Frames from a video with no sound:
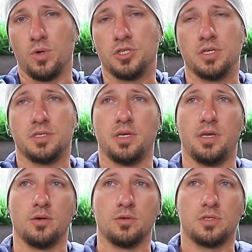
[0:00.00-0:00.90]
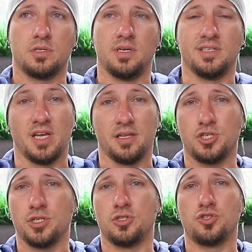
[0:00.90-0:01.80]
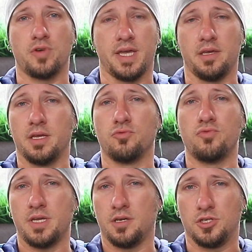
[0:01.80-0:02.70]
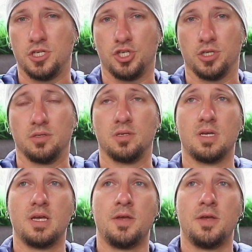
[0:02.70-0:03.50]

which is EOS Intelligent Tracking and Recognition.